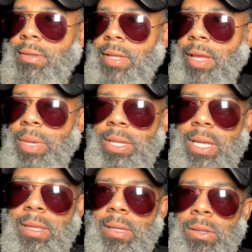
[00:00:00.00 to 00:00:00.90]
They mean
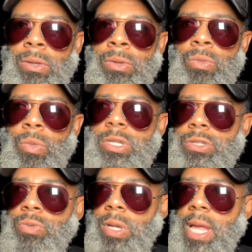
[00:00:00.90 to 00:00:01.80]
nothing. Once
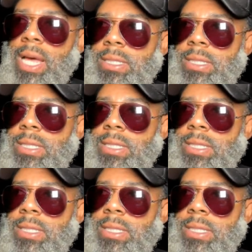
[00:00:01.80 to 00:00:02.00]
you realize